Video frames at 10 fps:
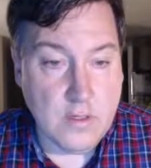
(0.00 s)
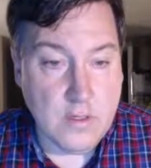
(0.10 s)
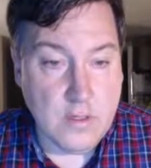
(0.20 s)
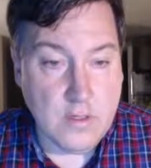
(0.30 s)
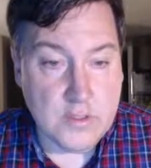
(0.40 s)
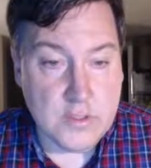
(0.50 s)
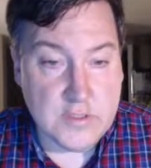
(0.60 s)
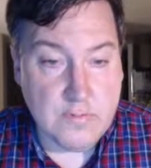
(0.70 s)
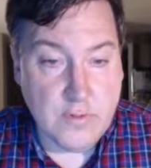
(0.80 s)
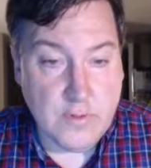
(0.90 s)
I'll
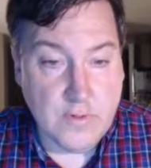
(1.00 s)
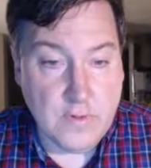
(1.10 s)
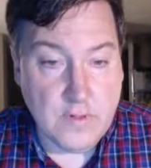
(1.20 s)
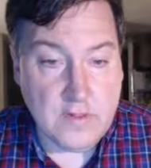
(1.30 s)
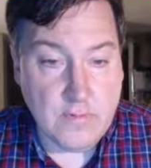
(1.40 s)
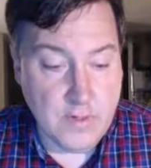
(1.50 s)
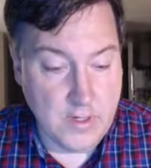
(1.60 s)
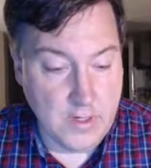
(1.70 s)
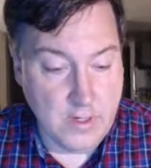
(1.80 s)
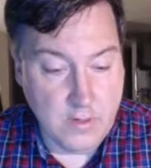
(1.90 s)
just put this right
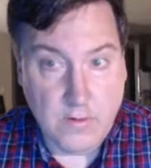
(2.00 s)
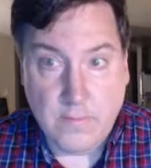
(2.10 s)
here.